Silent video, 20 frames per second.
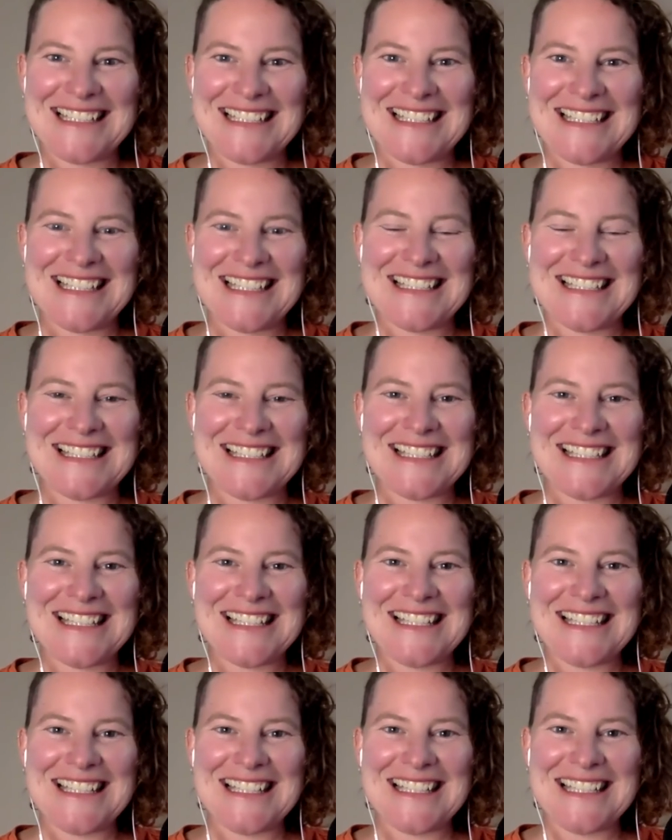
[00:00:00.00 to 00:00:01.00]
is
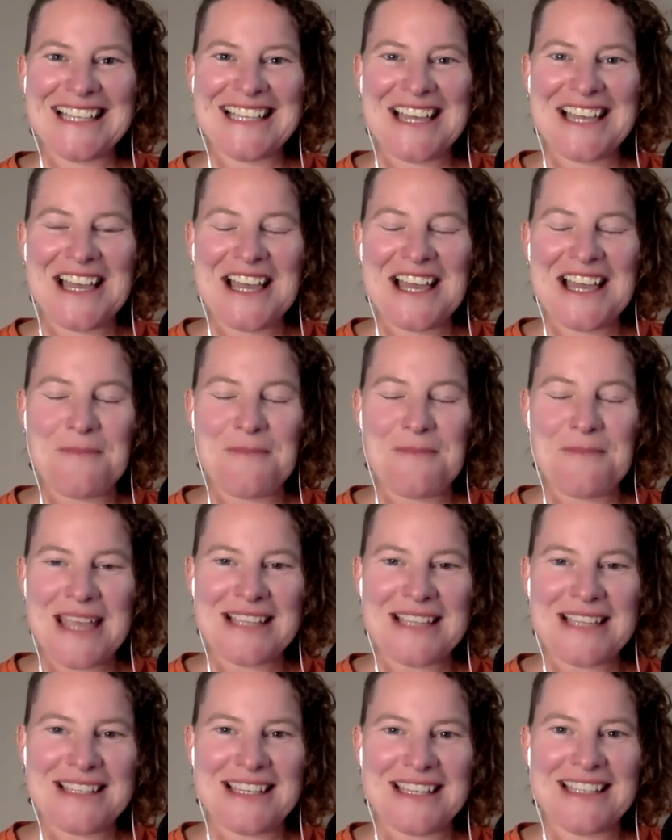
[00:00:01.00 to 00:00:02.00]

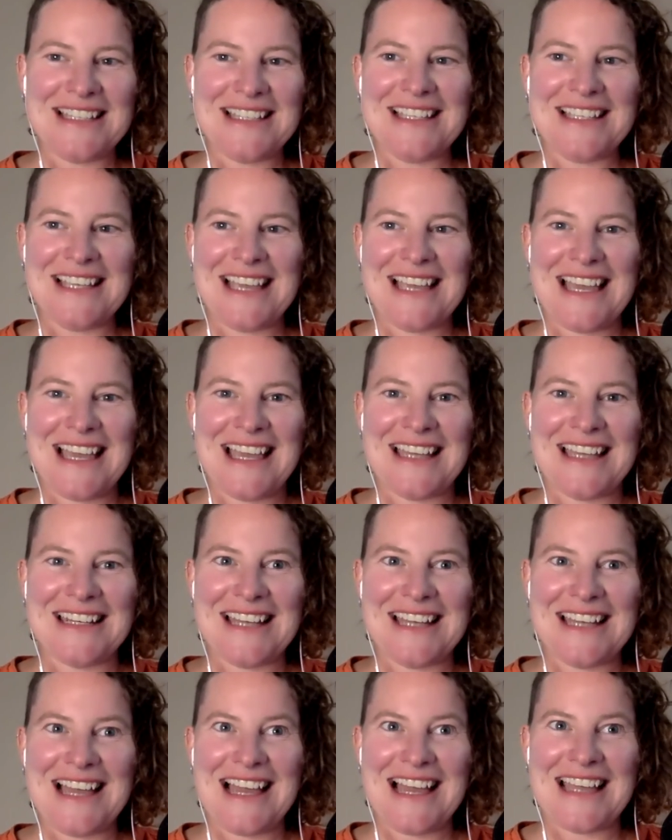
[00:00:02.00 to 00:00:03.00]
amazing,
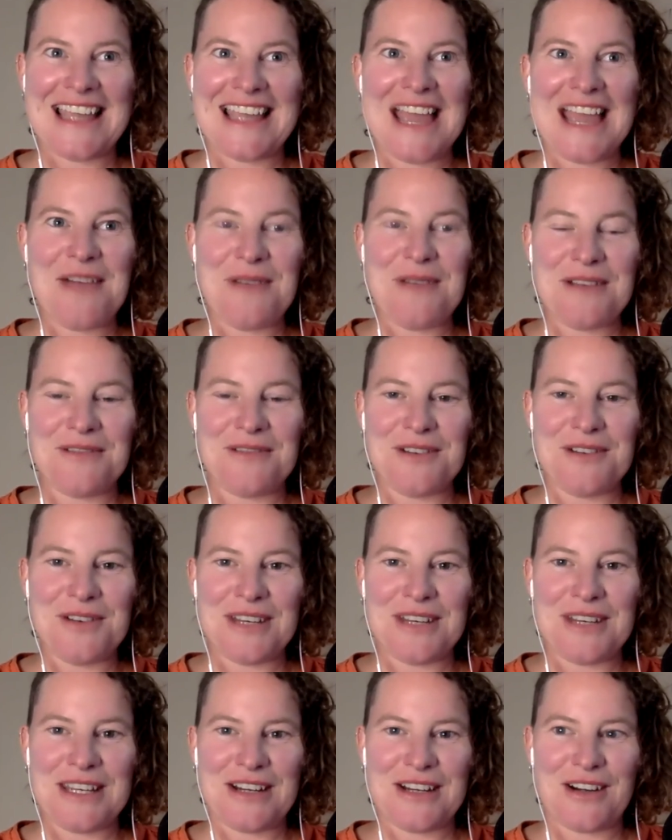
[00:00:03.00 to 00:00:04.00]
and I can't wait for you
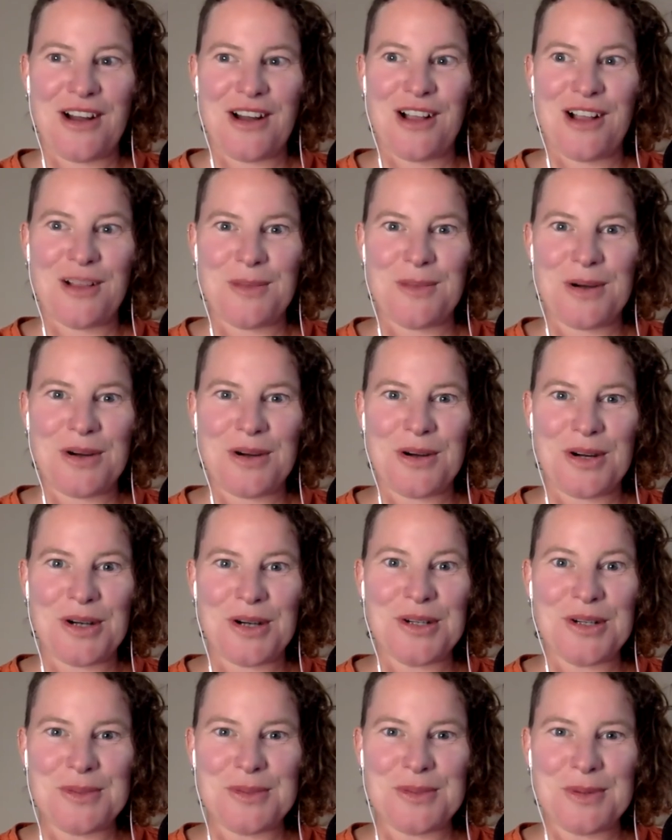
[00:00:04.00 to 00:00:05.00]
to hear all about
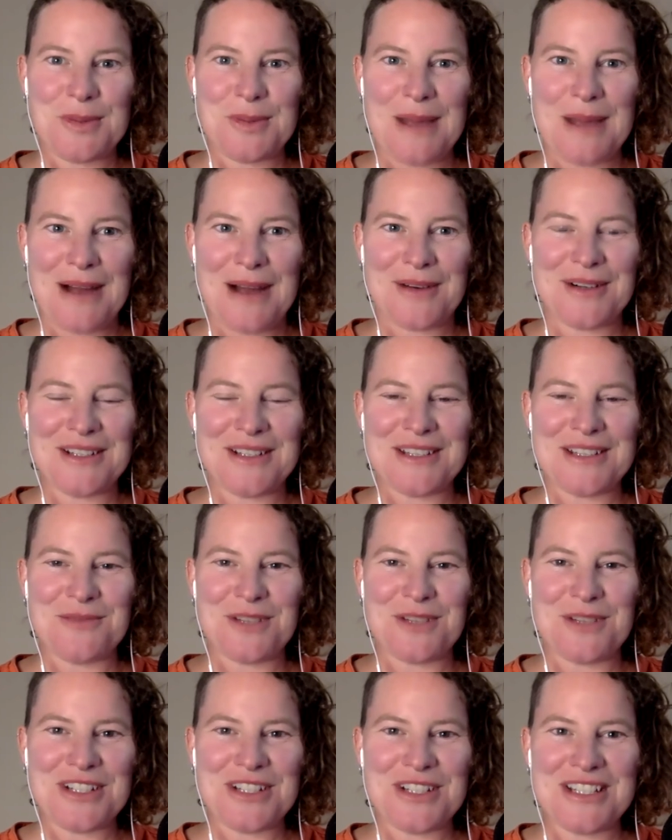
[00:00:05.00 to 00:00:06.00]
her superpowers and
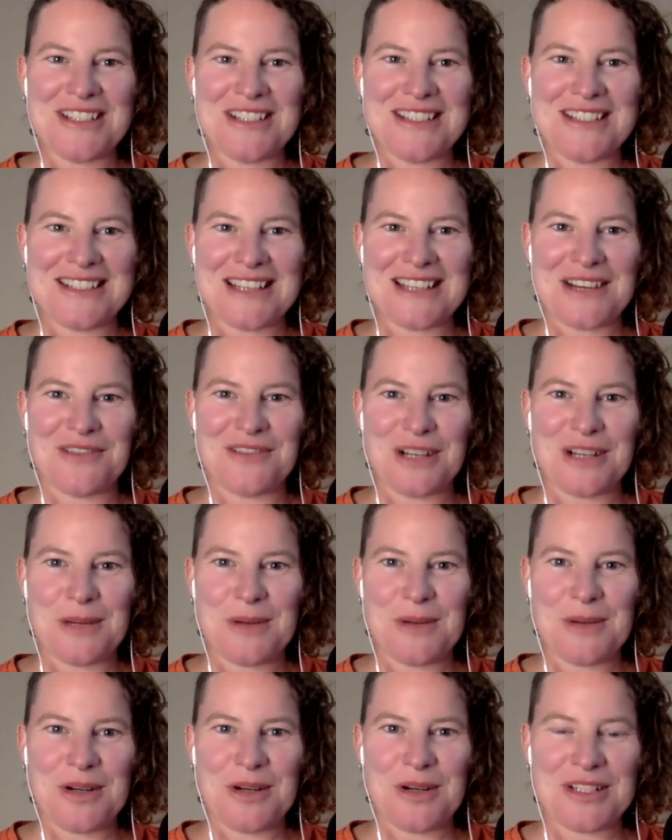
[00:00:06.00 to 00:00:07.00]
what she's discovering
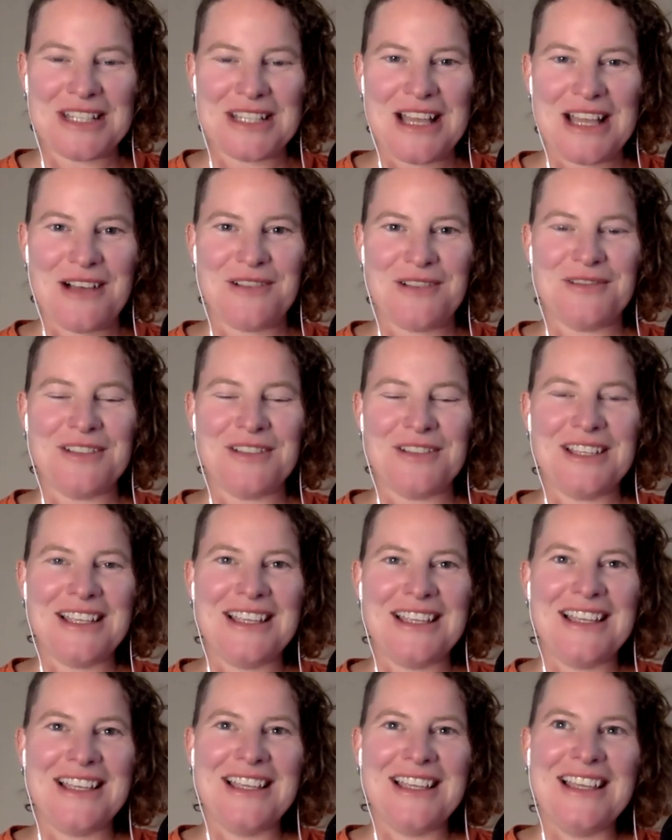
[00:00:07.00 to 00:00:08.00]
about herself.
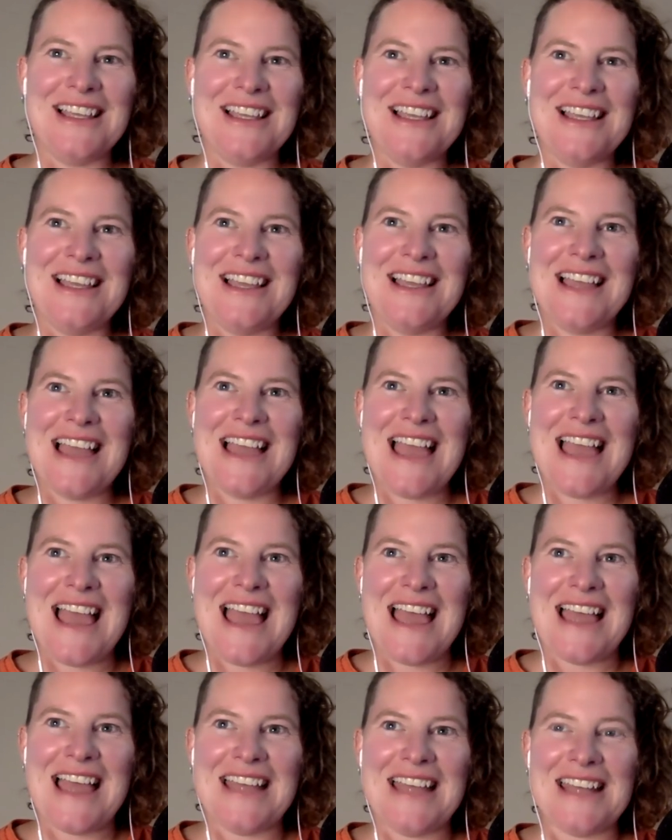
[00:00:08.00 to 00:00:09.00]

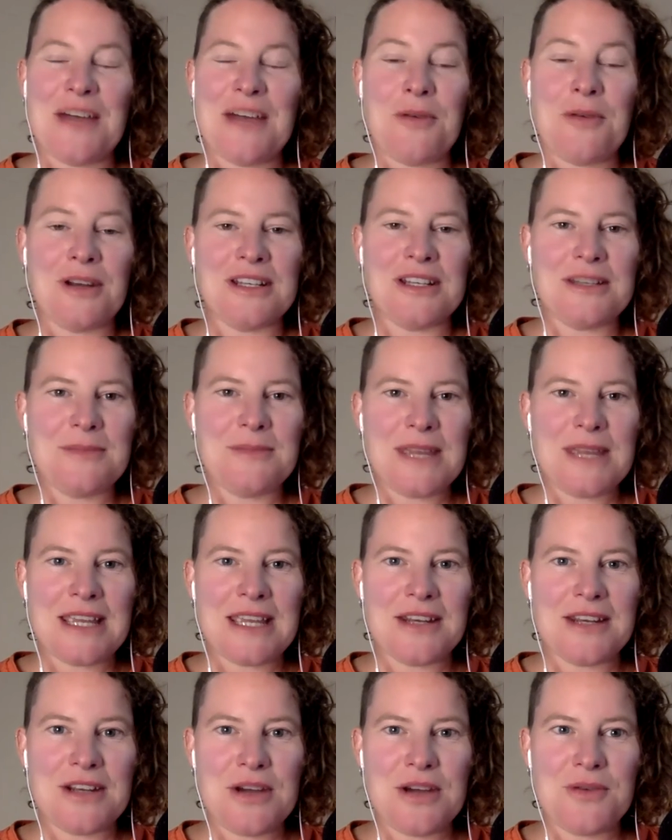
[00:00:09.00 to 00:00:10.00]
And I wanted to make
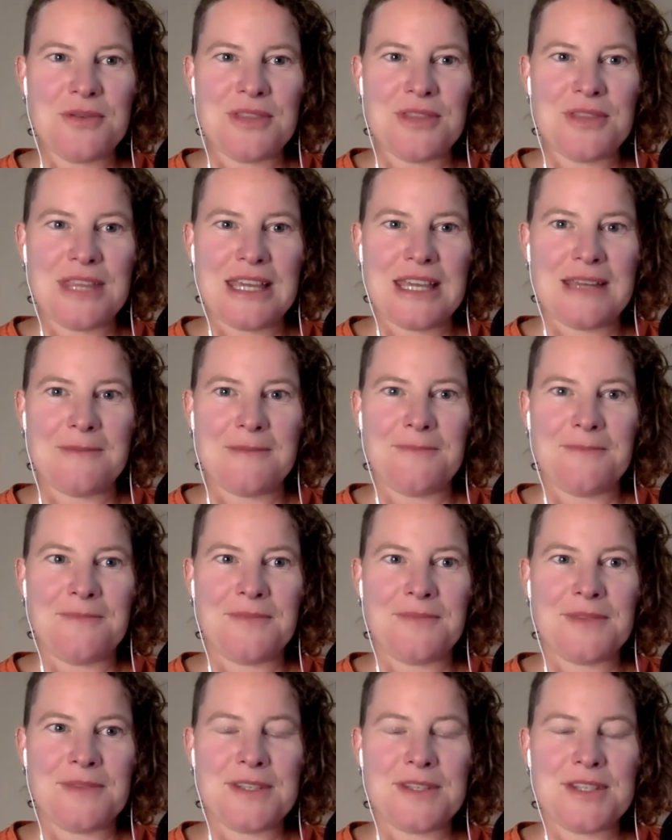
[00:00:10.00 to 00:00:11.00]
a note that
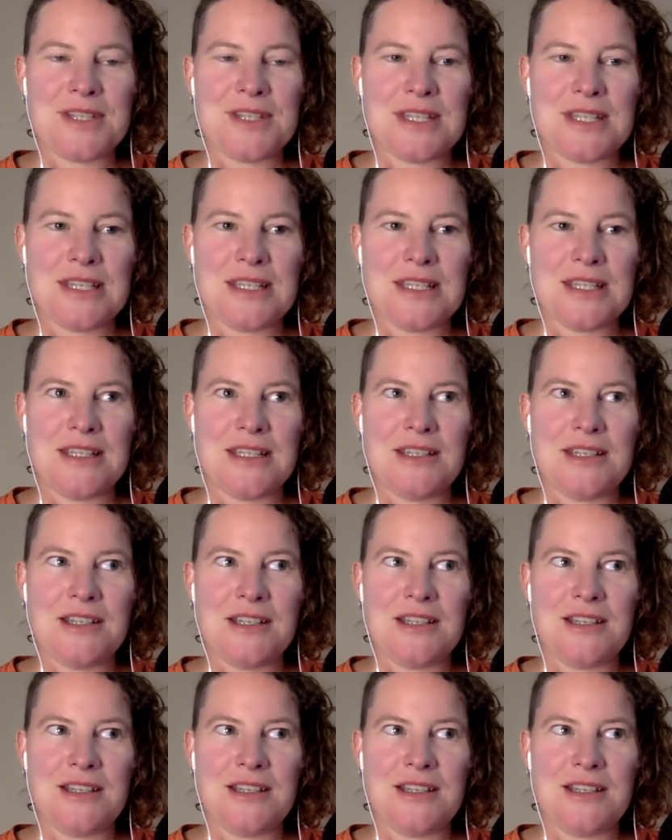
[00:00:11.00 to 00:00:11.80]
she